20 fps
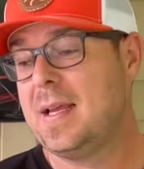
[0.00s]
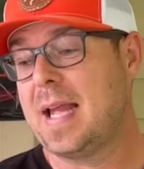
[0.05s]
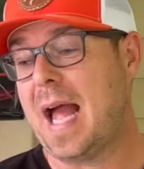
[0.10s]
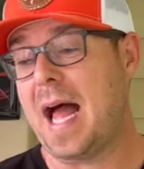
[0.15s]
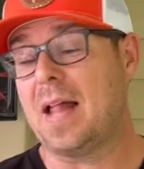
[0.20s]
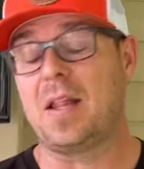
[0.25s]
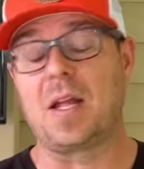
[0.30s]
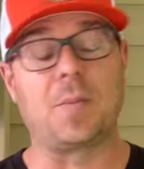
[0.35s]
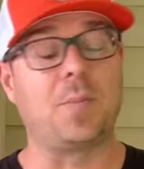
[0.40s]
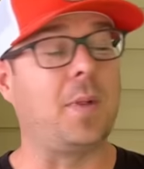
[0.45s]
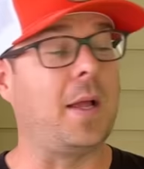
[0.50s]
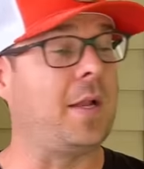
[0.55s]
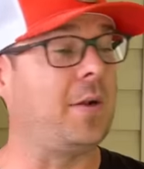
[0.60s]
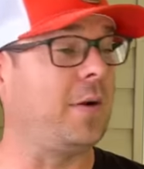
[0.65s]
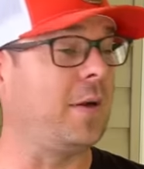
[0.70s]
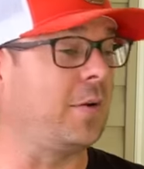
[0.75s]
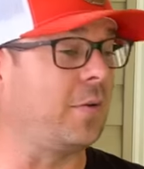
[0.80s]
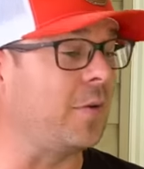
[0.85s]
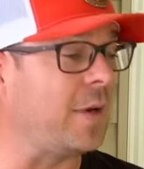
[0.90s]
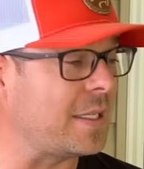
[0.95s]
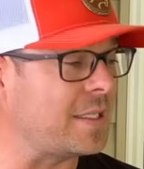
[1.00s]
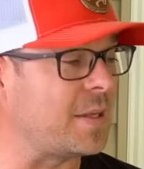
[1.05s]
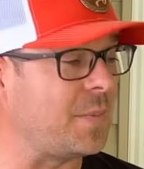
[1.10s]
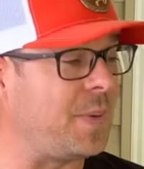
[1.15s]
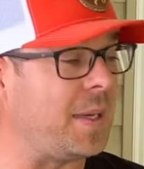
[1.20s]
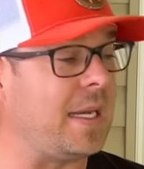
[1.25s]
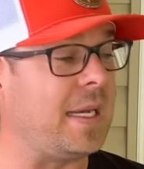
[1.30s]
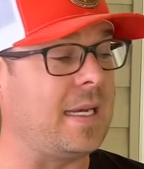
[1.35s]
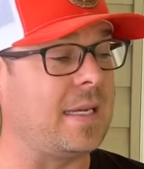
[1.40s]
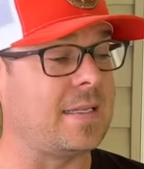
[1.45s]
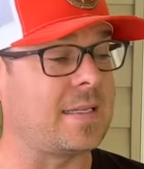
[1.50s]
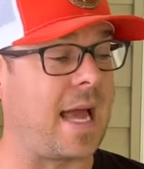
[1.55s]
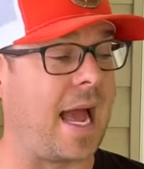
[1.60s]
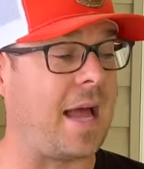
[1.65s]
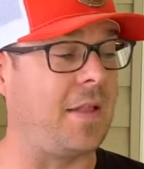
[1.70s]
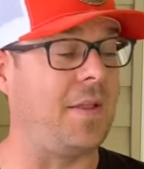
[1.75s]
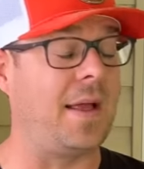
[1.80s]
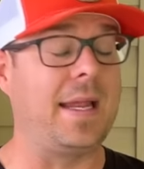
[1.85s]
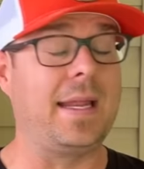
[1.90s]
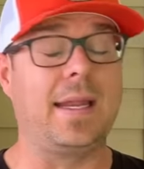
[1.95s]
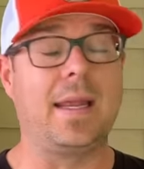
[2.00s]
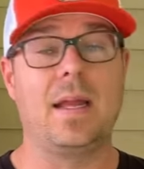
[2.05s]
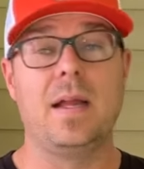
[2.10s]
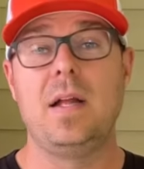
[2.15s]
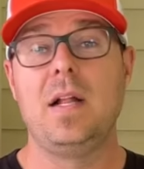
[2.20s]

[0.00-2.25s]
I like playing around recipes. I like